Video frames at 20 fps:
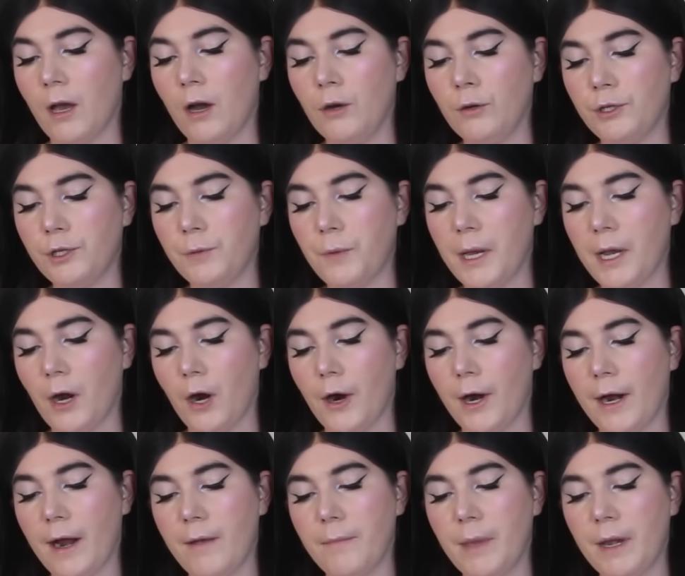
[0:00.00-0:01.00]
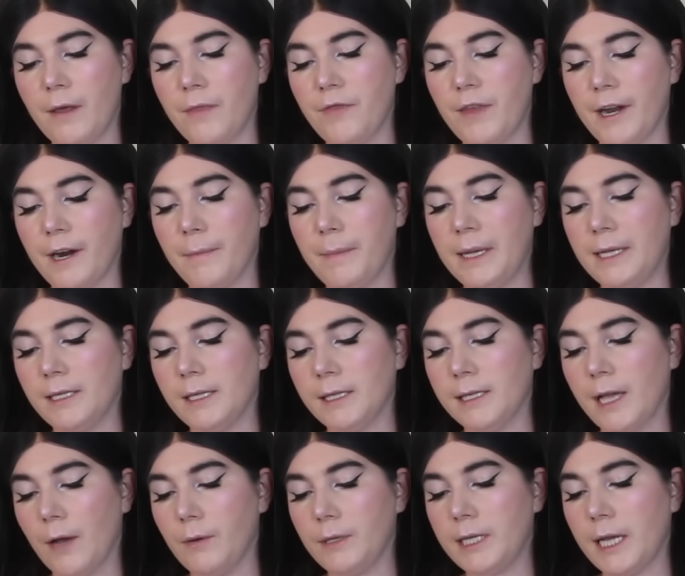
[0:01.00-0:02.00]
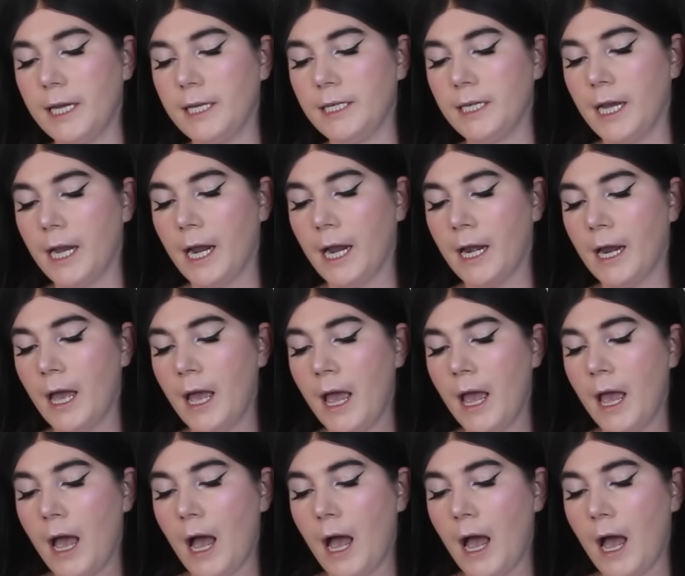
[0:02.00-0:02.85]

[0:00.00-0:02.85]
oh sweetheart, I've been in therapy since I was 18.